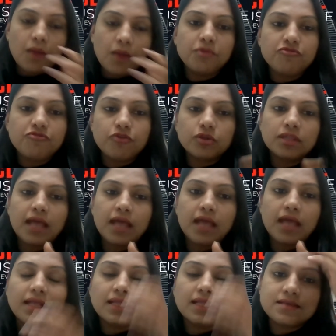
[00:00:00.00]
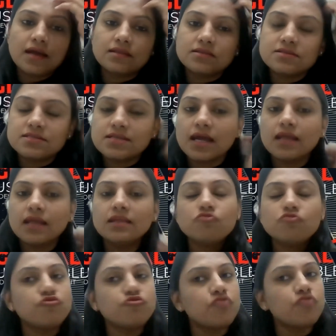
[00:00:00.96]
Before that, let's understand
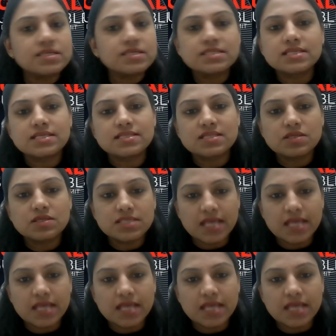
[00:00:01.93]
in first 60